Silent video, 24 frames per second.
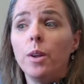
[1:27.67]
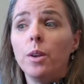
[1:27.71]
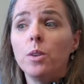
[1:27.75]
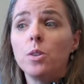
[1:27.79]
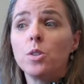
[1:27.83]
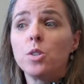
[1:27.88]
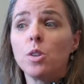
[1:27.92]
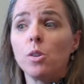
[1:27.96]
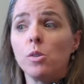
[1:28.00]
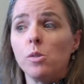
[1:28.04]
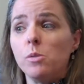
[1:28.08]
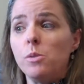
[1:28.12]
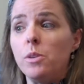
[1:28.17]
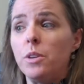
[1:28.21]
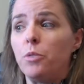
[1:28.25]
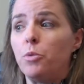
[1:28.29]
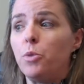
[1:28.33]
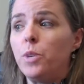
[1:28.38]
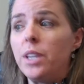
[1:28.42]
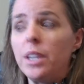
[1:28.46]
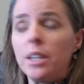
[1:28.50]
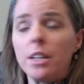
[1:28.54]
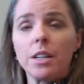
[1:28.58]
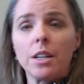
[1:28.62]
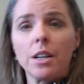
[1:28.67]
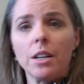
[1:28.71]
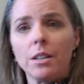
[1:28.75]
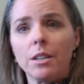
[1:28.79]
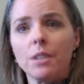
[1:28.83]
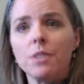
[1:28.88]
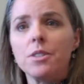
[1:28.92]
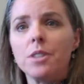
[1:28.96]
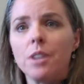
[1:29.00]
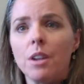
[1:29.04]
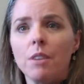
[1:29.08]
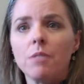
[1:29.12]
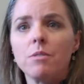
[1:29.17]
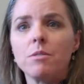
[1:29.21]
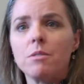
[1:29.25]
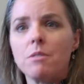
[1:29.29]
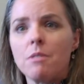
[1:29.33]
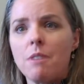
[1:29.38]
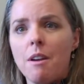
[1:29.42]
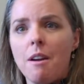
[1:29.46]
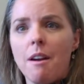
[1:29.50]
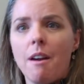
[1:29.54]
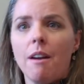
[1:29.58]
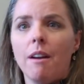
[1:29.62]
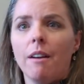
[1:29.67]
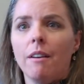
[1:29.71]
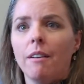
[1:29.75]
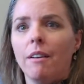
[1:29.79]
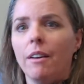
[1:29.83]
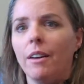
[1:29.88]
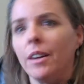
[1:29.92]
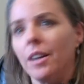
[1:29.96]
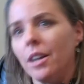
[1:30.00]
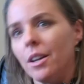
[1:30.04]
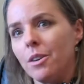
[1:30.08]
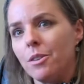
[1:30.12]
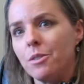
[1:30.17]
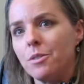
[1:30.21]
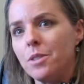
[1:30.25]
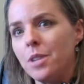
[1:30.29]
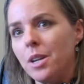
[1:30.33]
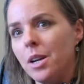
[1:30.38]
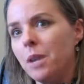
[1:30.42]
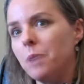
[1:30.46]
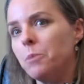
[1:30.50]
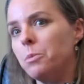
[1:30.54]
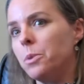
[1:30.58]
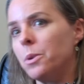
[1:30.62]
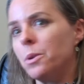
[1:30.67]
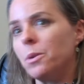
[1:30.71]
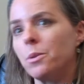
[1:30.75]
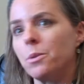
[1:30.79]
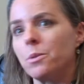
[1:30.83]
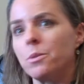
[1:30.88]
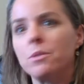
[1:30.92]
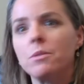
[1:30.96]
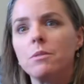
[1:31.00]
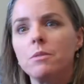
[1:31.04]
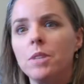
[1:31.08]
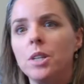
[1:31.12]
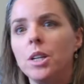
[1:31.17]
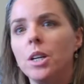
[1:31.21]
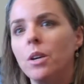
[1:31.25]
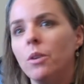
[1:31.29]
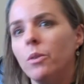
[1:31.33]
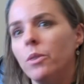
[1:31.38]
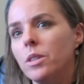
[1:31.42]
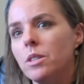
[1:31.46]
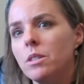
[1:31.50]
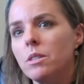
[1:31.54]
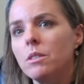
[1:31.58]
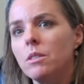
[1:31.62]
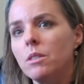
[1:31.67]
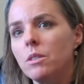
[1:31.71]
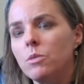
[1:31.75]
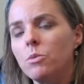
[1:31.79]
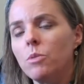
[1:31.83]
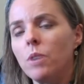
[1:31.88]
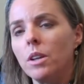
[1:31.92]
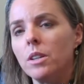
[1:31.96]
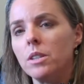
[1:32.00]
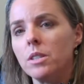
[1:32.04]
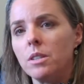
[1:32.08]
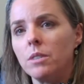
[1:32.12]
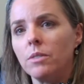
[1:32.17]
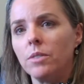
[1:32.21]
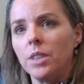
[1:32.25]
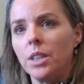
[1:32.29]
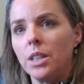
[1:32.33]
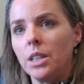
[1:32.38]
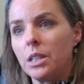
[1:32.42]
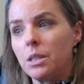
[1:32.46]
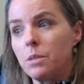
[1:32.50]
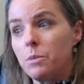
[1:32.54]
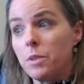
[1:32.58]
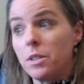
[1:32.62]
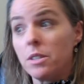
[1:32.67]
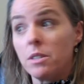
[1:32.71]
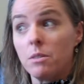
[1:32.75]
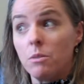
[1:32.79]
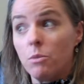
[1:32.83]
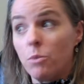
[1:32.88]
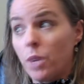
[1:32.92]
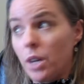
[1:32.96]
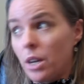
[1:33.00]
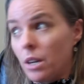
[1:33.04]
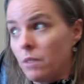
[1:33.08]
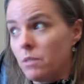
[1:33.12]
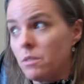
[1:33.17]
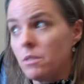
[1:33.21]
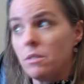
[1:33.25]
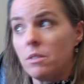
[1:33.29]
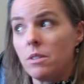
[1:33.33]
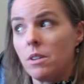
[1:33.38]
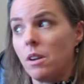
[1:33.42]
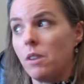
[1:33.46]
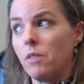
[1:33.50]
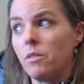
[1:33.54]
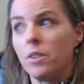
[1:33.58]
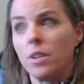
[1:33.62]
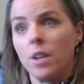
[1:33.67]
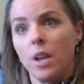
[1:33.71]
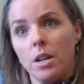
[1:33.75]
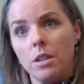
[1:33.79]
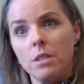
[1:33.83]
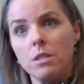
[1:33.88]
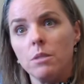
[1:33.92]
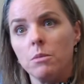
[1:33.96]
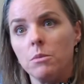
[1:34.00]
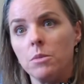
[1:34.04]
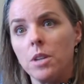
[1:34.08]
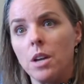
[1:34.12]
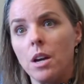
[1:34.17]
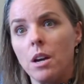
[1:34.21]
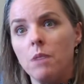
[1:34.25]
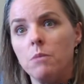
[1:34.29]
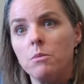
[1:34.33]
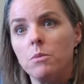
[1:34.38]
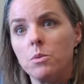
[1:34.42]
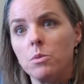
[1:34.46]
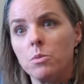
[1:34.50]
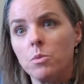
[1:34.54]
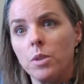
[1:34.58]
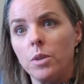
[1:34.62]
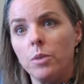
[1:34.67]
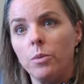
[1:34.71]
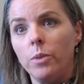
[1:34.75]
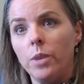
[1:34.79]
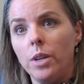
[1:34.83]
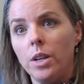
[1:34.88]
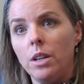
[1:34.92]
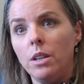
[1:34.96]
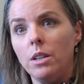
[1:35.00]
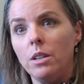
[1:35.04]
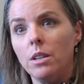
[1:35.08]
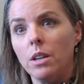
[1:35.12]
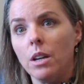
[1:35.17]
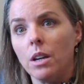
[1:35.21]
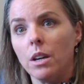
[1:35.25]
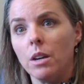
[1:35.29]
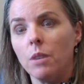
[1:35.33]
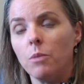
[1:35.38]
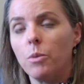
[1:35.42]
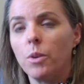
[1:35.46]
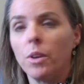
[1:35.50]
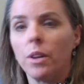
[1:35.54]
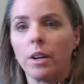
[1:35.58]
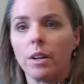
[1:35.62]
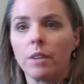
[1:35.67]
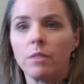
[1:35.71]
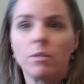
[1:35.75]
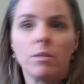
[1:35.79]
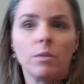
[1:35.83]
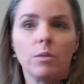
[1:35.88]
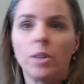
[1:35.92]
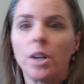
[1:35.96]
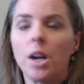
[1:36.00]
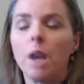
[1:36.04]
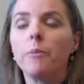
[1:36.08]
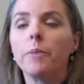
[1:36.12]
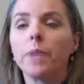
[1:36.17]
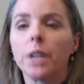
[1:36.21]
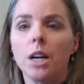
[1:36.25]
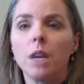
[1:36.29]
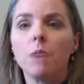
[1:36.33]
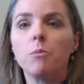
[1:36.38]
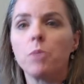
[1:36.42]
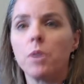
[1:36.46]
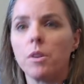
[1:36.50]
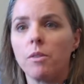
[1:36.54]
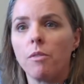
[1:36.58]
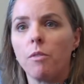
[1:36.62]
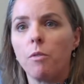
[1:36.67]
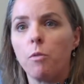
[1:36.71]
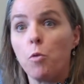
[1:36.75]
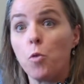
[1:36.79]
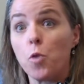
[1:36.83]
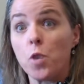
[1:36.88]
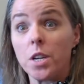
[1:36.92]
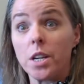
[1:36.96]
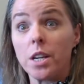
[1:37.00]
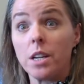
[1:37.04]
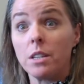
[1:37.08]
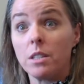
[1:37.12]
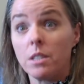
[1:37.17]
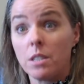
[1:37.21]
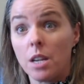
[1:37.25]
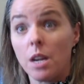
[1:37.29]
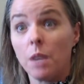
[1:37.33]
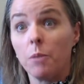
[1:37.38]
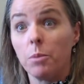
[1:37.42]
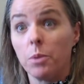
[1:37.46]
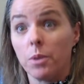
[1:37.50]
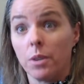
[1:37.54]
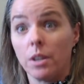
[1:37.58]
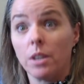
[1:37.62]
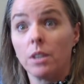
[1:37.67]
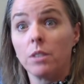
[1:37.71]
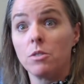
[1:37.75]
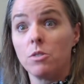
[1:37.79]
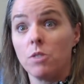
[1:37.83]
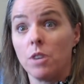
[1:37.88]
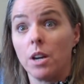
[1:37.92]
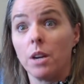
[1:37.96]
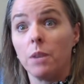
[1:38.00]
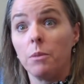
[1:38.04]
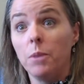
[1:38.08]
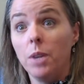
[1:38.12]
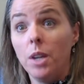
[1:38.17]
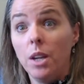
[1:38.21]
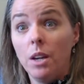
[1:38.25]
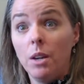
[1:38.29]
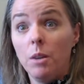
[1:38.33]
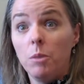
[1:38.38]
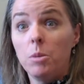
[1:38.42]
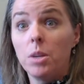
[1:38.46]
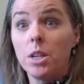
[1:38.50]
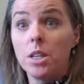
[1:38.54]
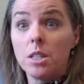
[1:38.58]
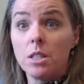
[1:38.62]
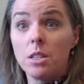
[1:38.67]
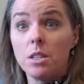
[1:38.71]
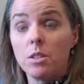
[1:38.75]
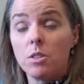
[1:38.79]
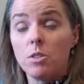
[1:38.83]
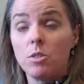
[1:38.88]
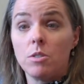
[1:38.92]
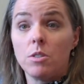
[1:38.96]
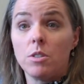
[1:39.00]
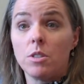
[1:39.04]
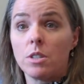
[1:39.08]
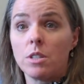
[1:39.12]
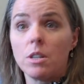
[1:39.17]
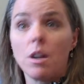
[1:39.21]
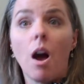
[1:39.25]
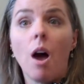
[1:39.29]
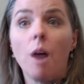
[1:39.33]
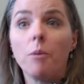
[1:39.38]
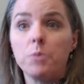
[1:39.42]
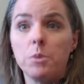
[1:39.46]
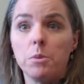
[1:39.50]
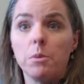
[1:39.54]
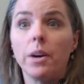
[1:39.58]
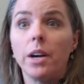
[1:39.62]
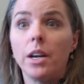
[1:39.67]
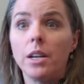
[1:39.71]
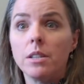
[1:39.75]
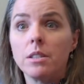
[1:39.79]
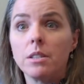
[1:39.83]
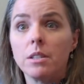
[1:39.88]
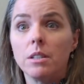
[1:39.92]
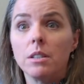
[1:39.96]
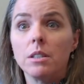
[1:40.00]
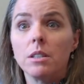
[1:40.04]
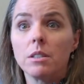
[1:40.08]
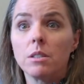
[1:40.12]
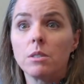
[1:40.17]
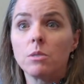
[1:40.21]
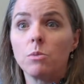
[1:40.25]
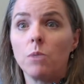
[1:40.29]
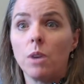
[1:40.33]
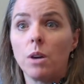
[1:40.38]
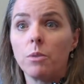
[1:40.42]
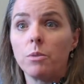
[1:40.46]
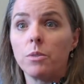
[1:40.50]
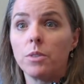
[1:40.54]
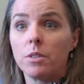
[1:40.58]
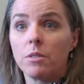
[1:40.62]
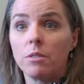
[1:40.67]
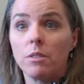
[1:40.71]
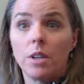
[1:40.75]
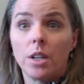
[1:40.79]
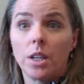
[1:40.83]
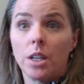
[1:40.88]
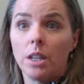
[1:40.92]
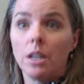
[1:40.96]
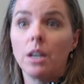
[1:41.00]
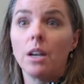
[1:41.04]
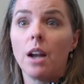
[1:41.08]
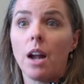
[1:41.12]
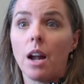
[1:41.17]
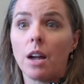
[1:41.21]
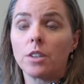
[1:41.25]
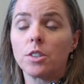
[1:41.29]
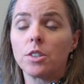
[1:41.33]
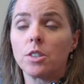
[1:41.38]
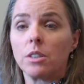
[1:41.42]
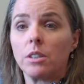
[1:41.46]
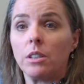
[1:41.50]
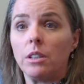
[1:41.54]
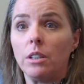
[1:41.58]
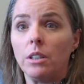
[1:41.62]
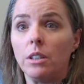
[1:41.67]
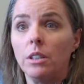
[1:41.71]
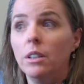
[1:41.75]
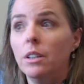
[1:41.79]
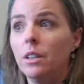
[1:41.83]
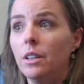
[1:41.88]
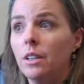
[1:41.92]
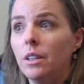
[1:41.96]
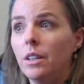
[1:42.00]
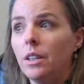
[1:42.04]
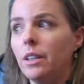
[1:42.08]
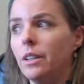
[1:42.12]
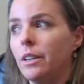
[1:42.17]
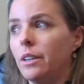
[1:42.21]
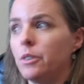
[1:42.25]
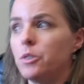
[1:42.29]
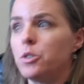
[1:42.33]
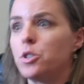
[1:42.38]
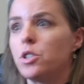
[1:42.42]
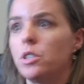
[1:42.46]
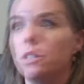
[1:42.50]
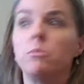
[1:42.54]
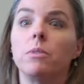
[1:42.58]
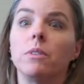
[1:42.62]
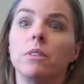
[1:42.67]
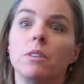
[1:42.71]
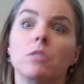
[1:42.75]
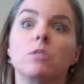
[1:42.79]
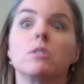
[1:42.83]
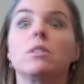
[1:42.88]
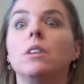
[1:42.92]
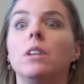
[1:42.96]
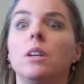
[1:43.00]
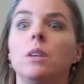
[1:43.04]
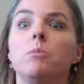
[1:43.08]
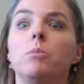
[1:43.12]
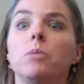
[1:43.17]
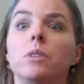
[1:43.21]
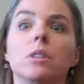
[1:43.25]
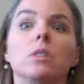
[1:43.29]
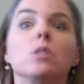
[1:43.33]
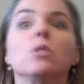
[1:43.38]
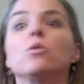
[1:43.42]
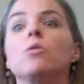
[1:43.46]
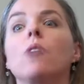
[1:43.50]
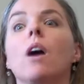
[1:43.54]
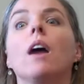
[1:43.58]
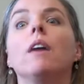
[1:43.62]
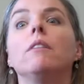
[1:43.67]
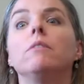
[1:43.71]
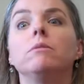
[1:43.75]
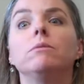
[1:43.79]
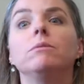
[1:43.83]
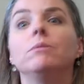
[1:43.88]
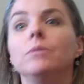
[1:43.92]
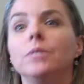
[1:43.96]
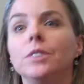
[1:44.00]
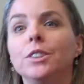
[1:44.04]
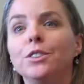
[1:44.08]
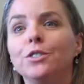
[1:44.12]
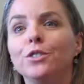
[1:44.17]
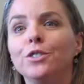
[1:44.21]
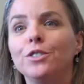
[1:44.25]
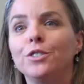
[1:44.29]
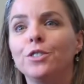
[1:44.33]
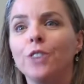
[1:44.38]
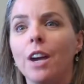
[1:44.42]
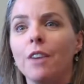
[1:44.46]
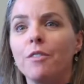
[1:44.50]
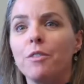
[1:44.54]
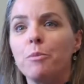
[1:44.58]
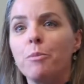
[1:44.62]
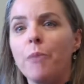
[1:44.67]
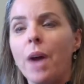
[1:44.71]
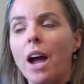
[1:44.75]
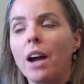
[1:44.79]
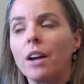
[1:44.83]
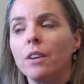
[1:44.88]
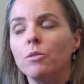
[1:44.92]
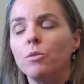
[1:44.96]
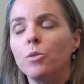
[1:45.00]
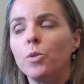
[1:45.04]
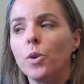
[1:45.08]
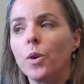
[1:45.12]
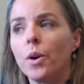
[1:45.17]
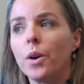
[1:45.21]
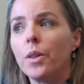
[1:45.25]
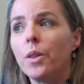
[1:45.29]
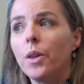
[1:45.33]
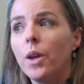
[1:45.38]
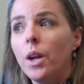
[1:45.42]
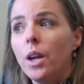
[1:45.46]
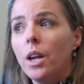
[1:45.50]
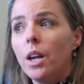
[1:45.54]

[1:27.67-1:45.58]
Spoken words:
so if we can get ourselves there and get our samples, you know, it's relatively inexpensive. We have to stay overnight sometimes when we're like coming up, we have a 4-day sampling trip, because it just optimizes what we're doing, and it actually, you know, it's cheaper than keeping to driving back and forth.